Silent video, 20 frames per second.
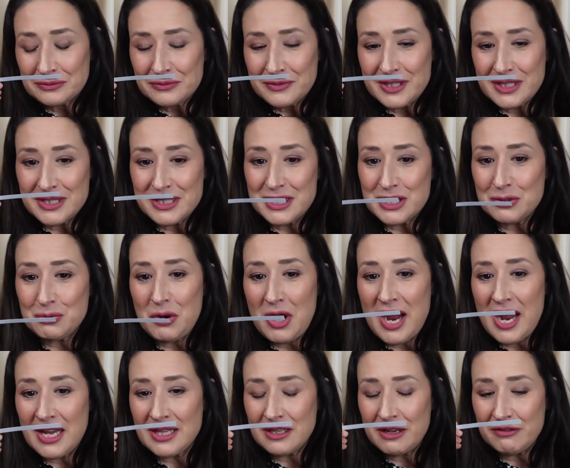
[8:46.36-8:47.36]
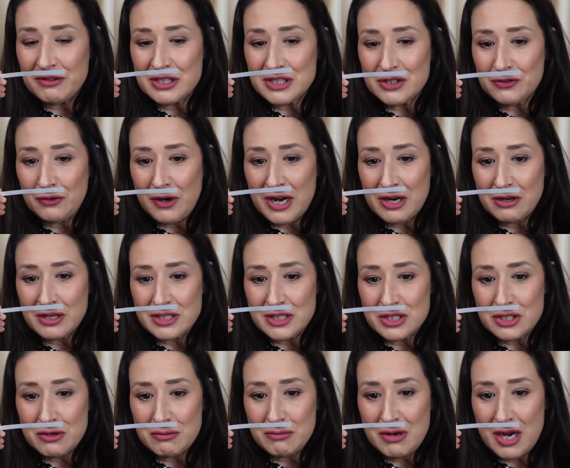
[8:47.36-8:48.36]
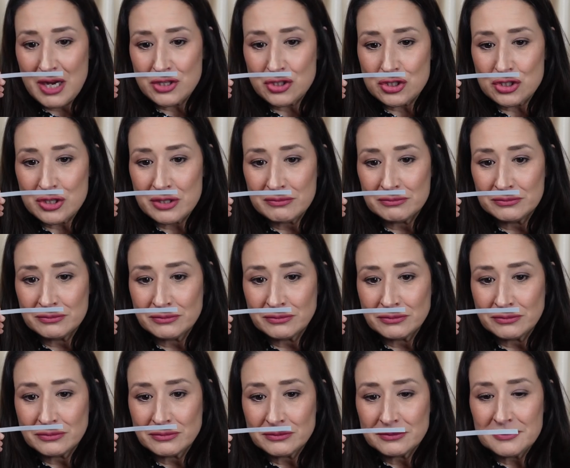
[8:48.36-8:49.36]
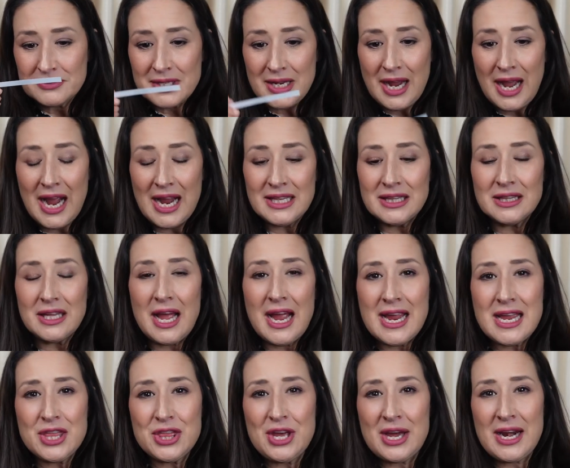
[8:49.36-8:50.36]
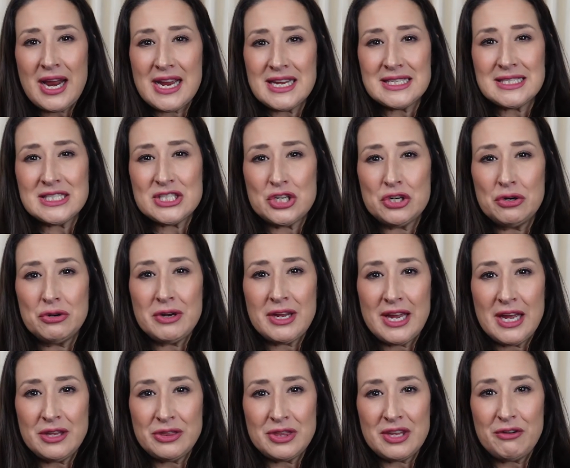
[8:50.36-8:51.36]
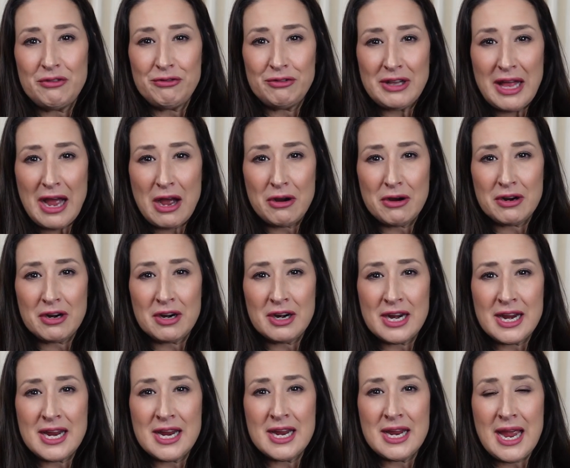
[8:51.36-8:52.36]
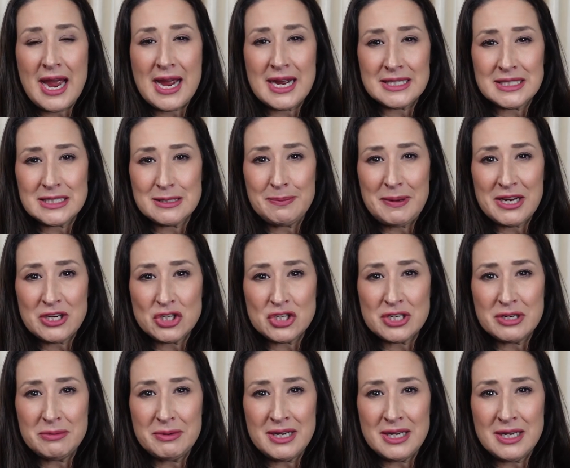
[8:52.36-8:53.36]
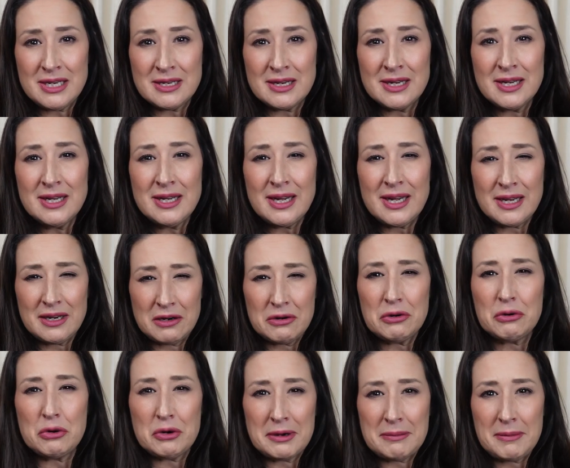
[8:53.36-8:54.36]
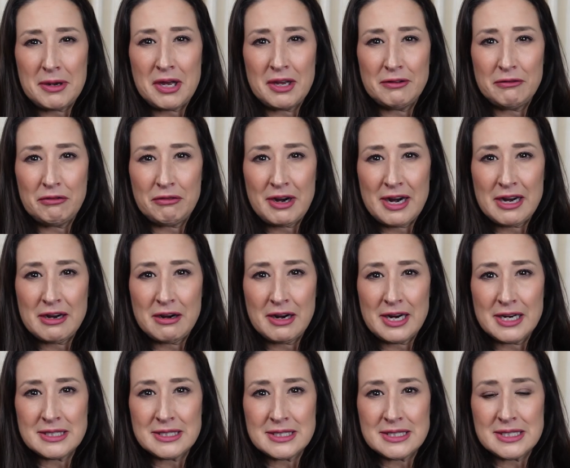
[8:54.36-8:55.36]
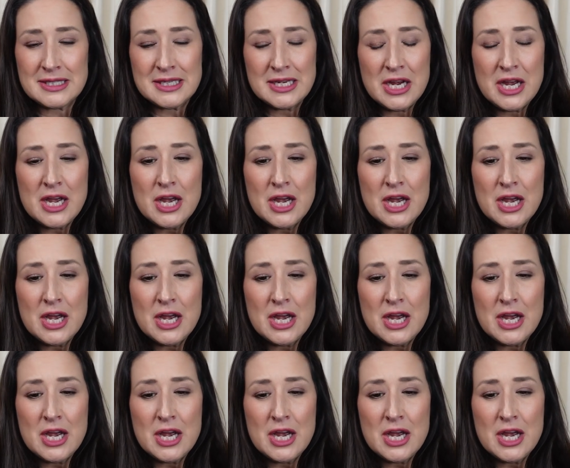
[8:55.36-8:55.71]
this is why I love this fragrance so much. I like that I still get the flowery aspect to it in a gourmand fragrance.